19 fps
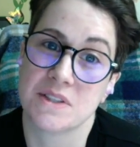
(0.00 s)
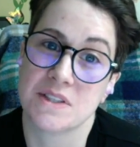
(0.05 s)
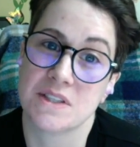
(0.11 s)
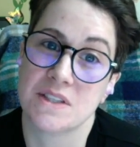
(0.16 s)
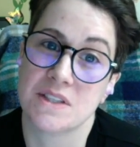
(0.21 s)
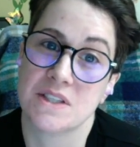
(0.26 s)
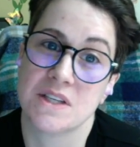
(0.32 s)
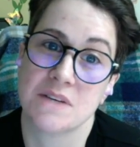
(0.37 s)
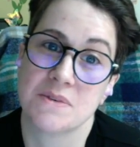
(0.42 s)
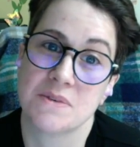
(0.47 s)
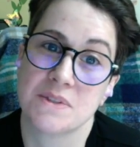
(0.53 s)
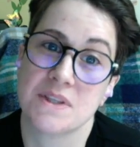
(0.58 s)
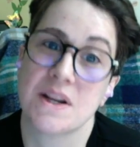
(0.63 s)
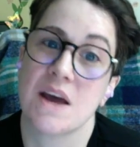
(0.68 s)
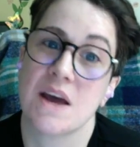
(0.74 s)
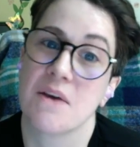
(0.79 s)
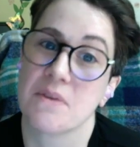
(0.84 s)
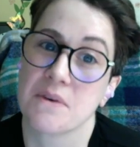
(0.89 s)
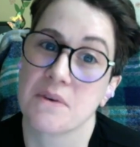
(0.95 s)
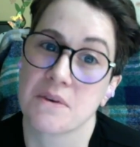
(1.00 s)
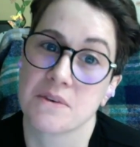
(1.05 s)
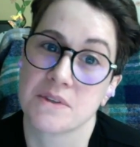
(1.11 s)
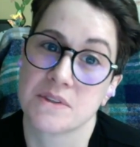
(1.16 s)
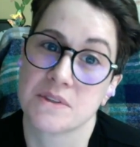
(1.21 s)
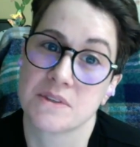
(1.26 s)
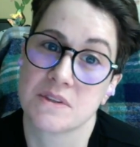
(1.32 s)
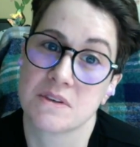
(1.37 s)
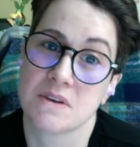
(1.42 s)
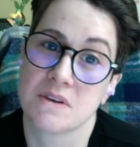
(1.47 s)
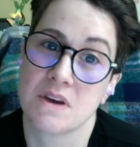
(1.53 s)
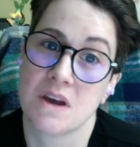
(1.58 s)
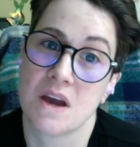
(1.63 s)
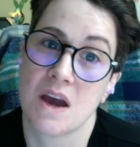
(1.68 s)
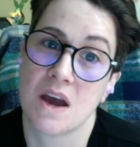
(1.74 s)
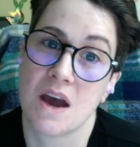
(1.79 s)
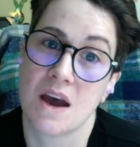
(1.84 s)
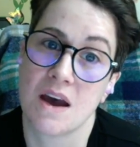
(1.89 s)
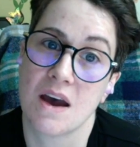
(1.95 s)
these shifts than others,
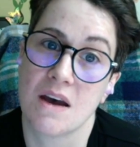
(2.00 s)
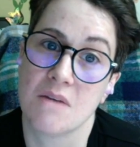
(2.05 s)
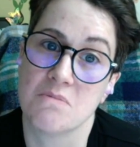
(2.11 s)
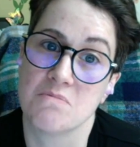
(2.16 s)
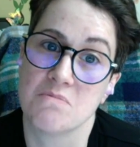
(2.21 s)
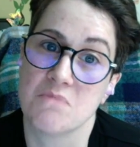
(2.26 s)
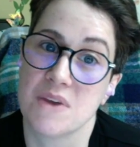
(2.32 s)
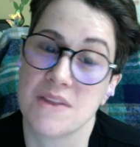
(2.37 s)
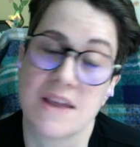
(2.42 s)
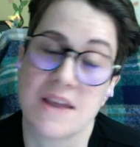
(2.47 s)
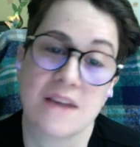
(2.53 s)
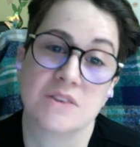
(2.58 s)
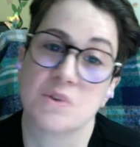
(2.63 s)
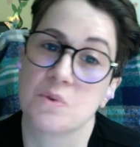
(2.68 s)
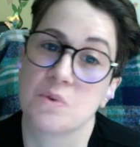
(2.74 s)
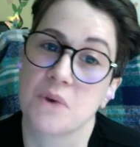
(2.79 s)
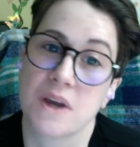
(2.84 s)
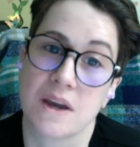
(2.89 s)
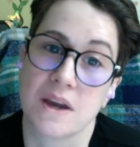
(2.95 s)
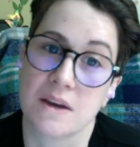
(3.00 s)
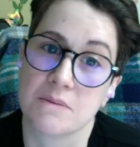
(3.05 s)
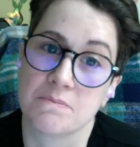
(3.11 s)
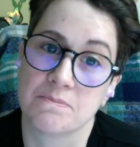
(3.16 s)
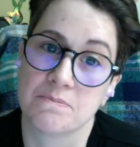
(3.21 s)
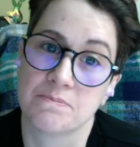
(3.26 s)
and that's okay.